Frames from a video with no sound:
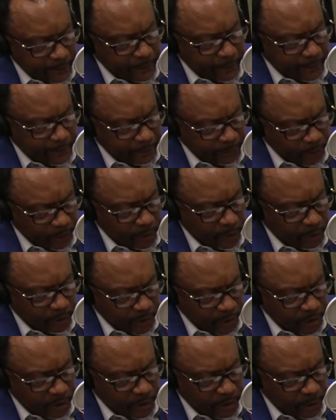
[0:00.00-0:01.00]

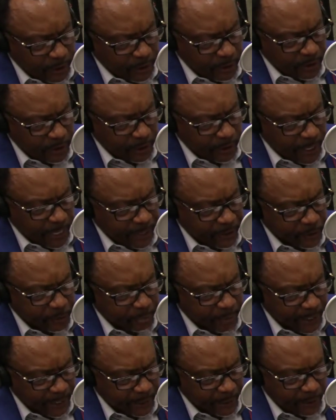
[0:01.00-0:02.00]
get your house
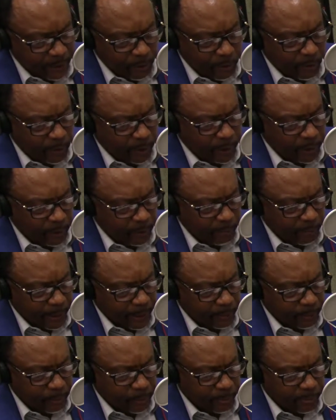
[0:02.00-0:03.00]
painted or any
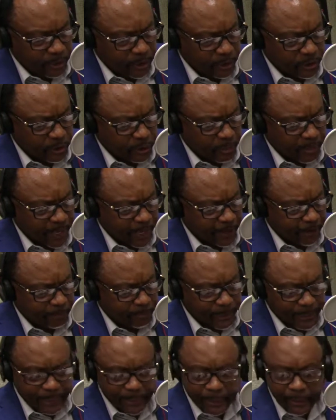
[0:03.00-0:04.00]
bedrooms that you may have
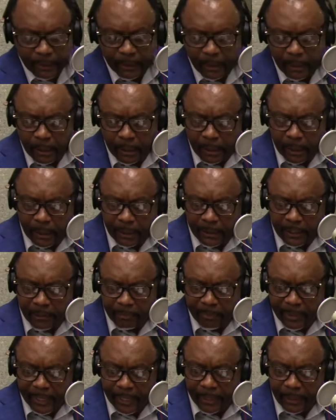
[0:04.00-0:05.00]
painted.
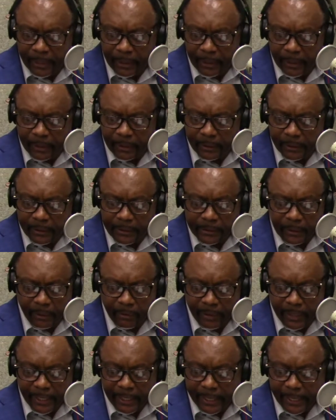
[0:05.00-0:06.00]
Need painted. He's a
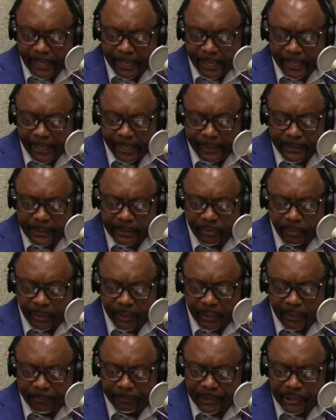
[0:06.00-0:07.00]
great guy. I just want
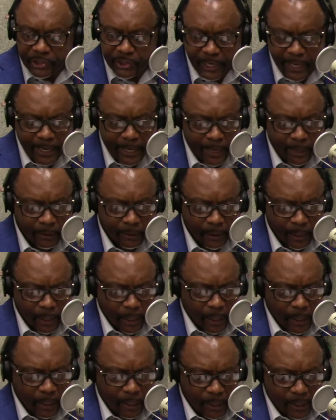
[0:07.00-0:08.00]
to give him a shout out.
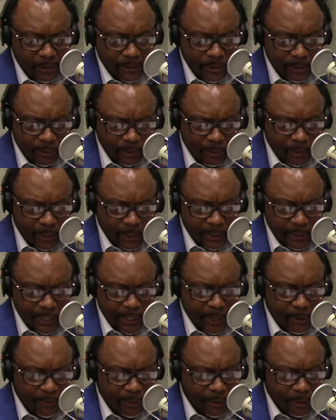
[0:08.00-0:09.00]
And also
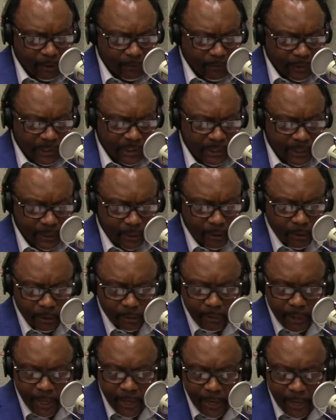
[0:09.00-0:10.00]
Gary over at Stay
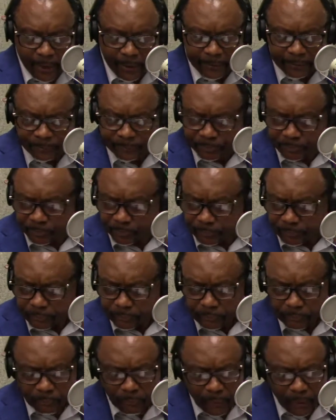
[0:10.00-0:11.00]
Cool Air.
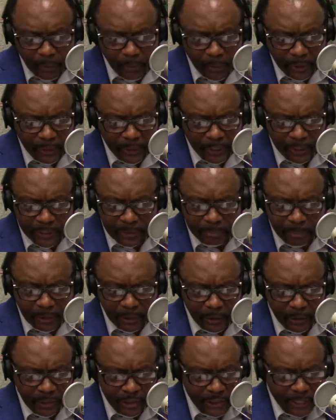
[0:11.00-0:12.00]
Want to get his
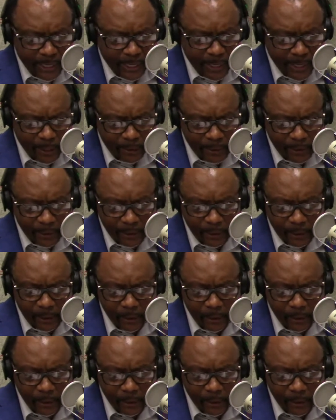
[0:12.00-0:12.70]
brother a shout out. He